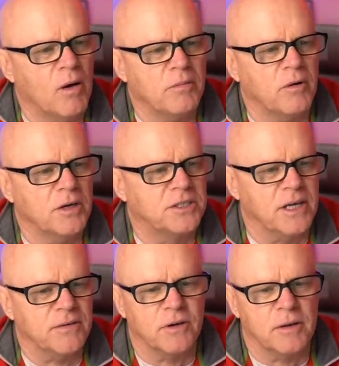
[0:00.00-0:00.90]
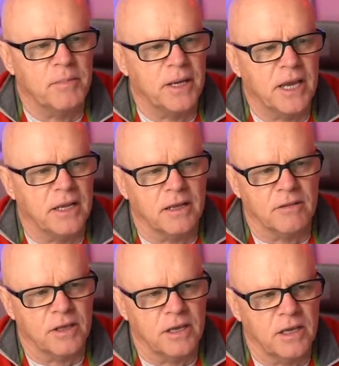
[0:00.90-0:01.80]
I'd definitely be
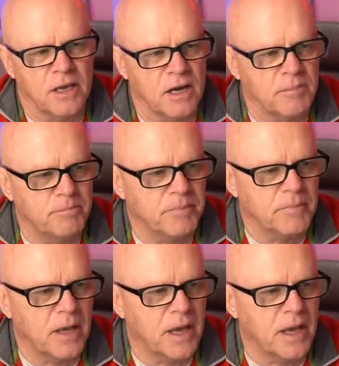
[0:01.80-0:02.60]
getting the